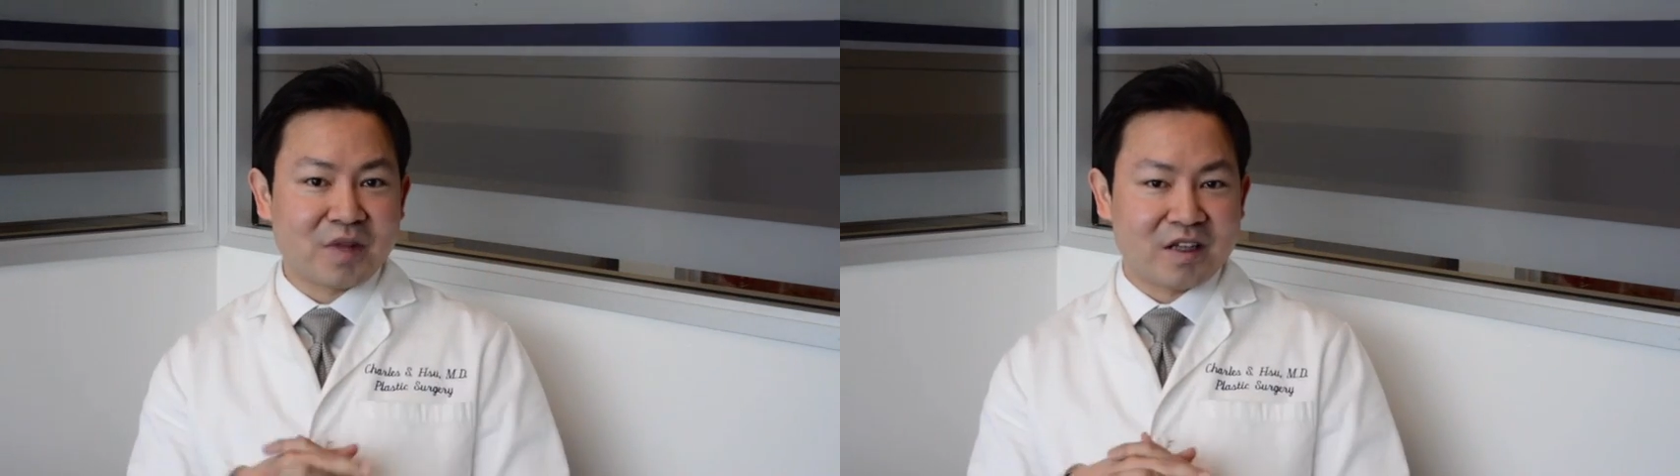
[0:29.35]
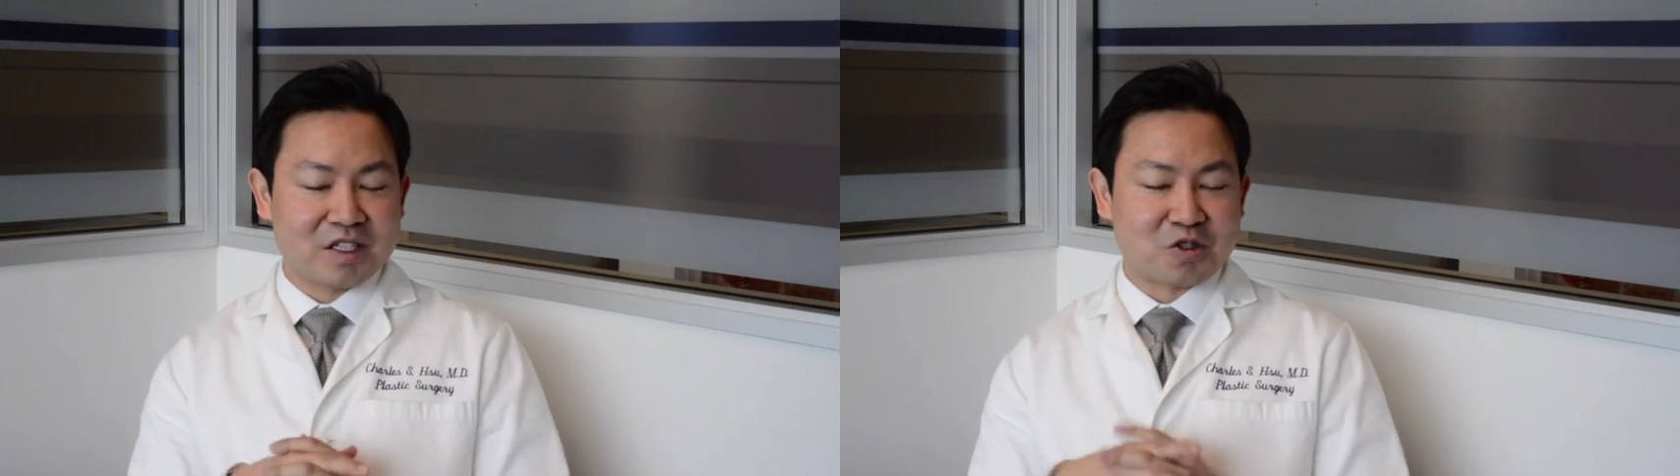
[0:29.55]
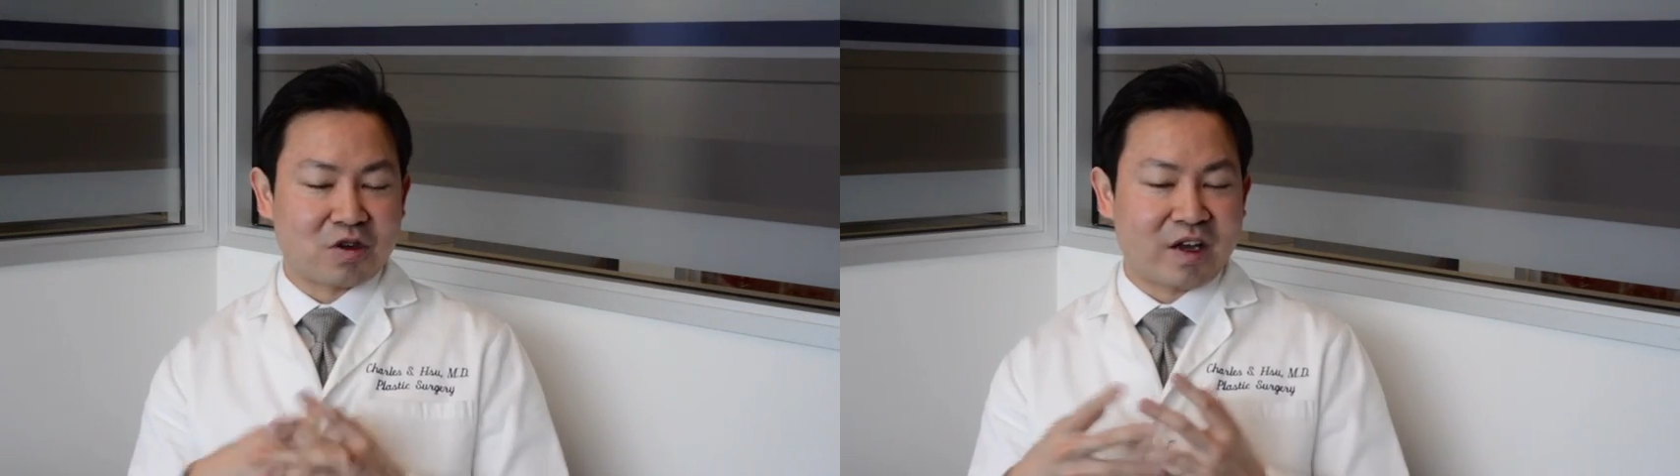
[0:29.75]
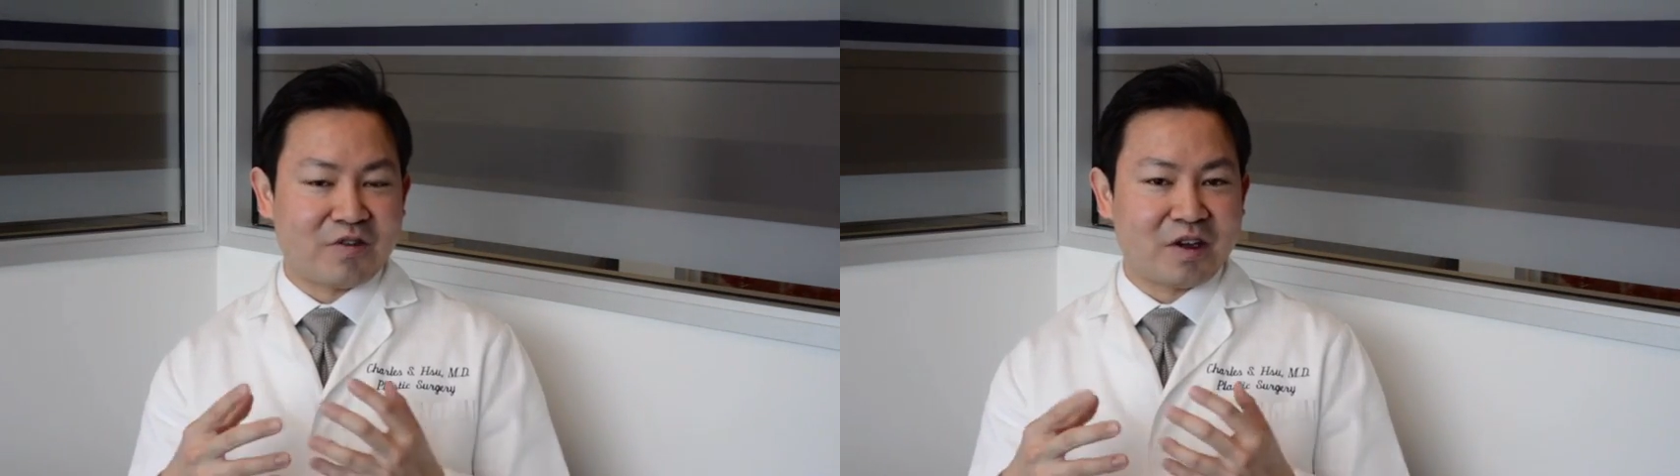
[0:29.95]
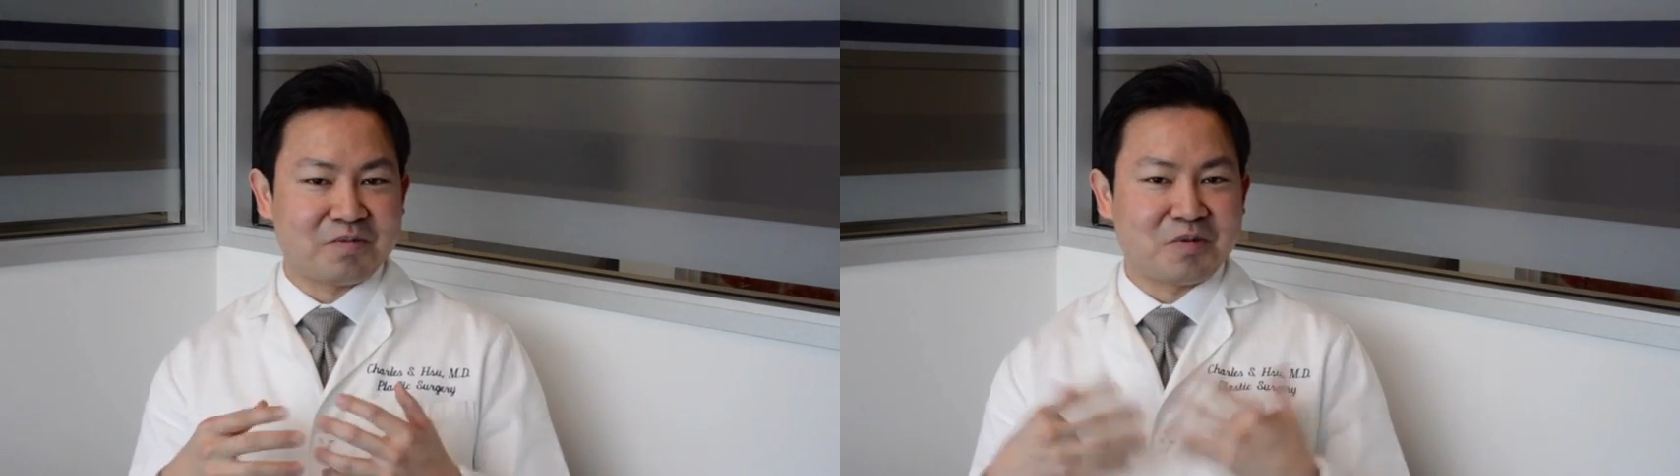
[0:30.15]
and it sort of have
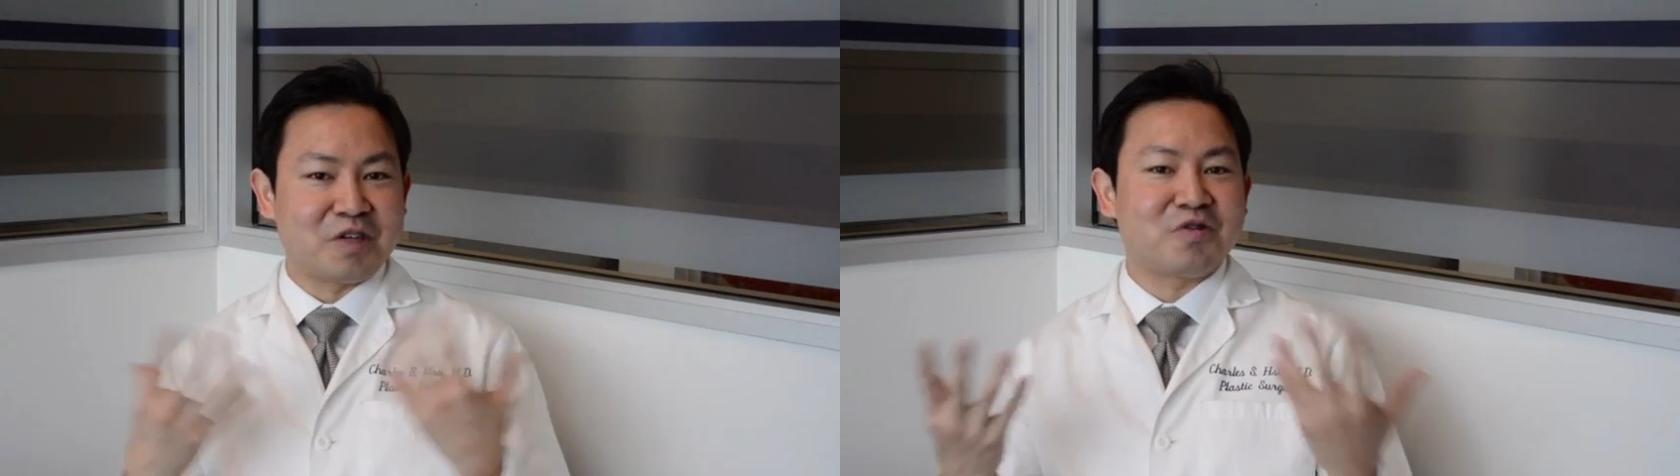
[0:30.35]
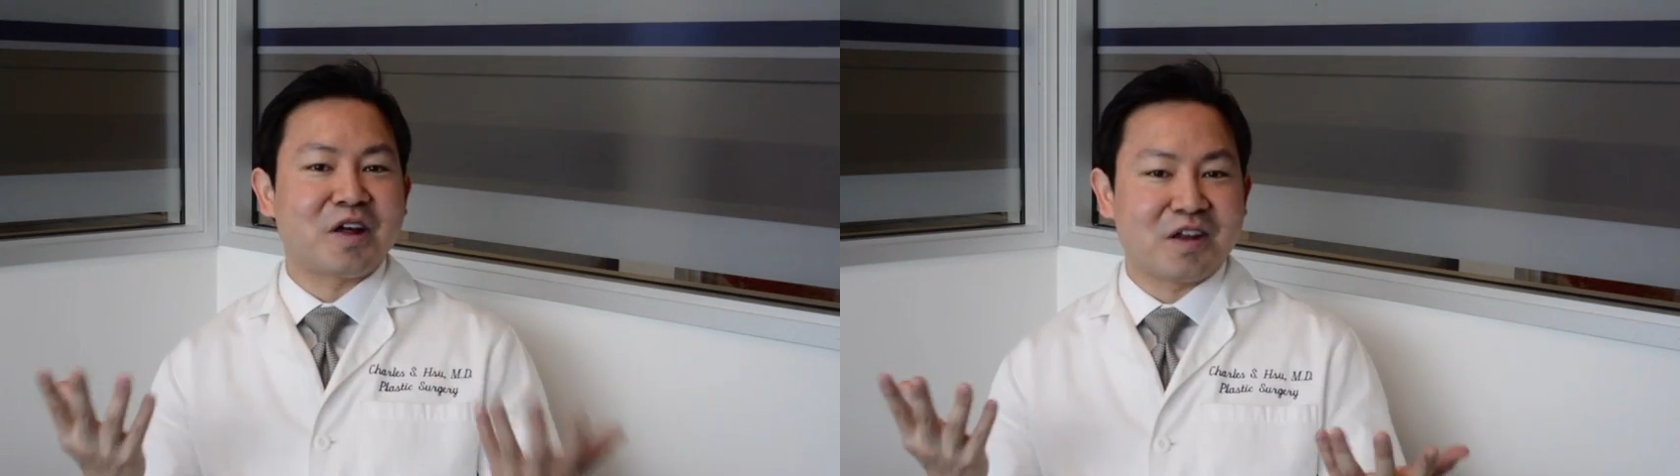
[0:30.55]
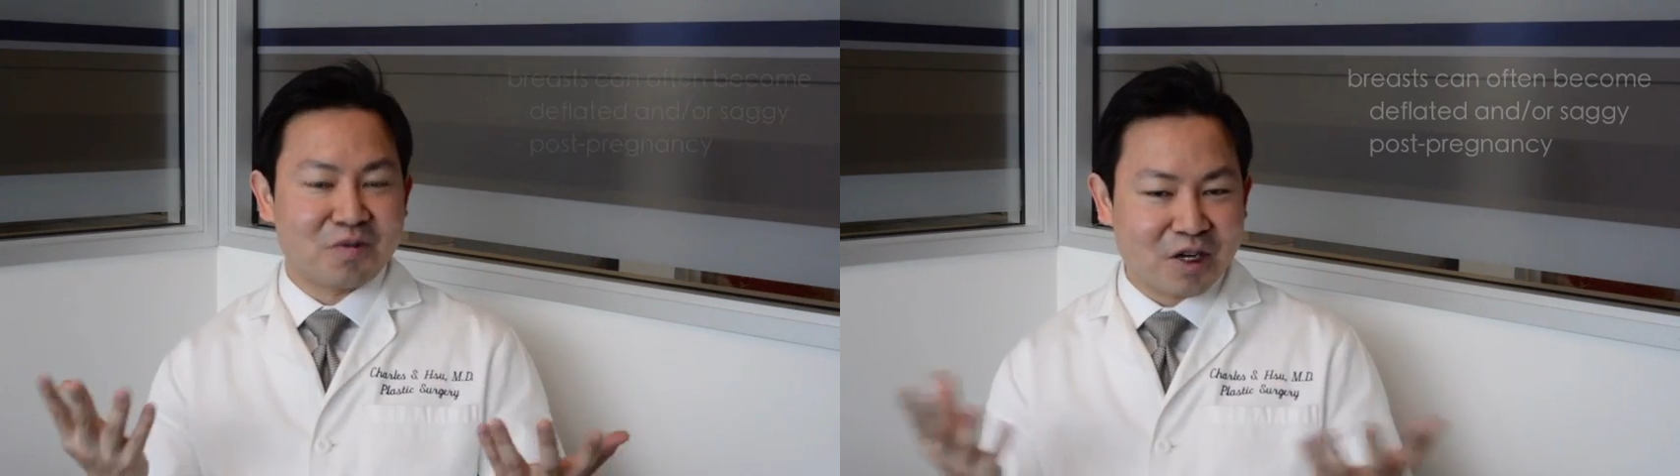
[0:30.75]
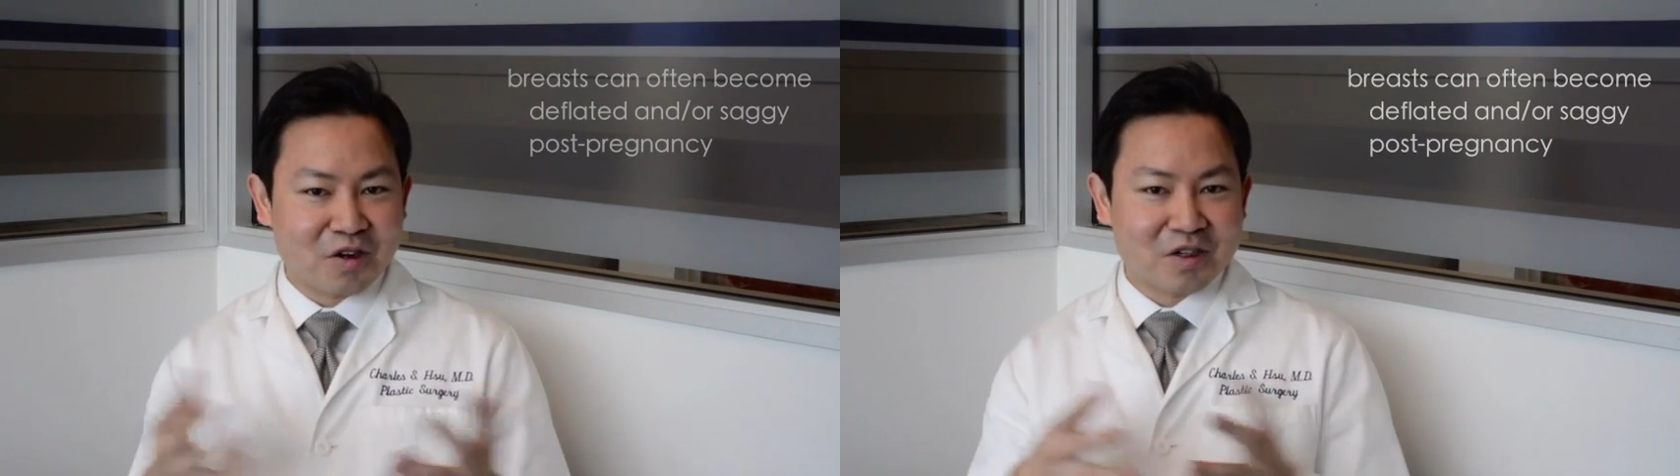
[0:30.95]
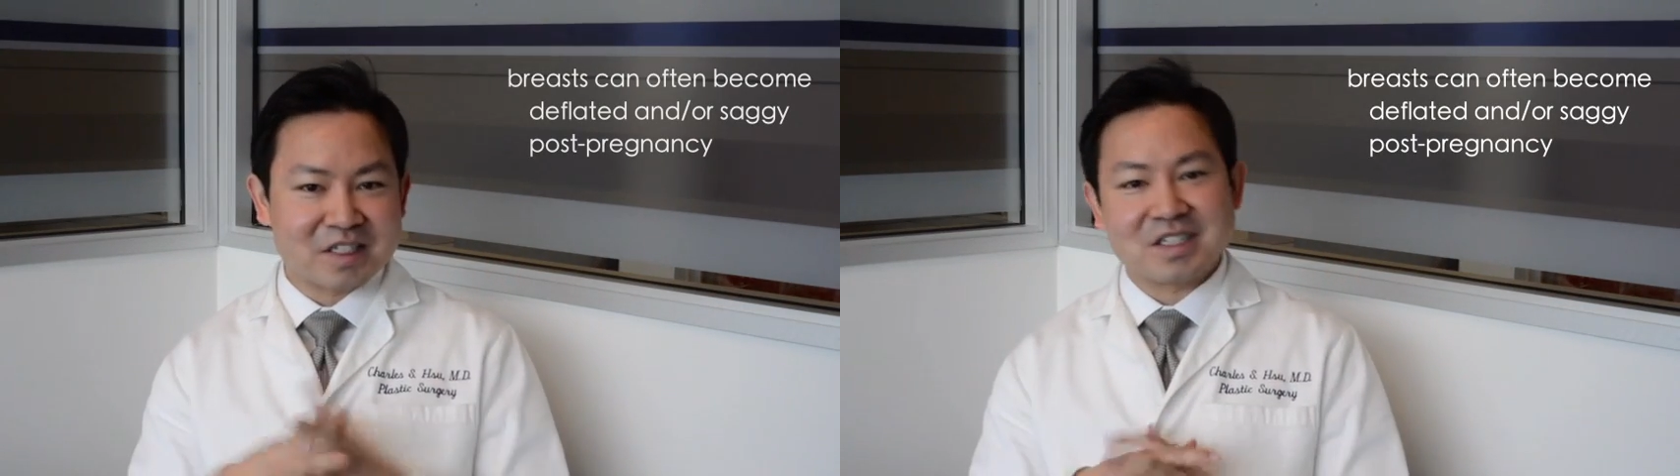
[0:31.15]
a deflated
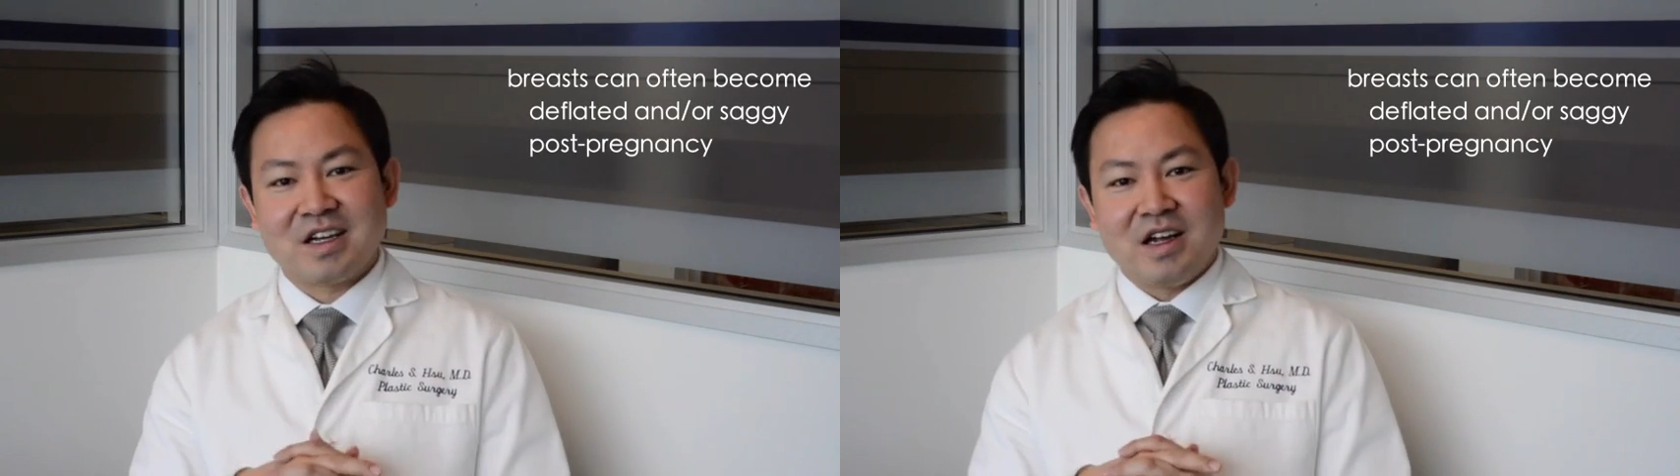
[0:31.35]
appearance,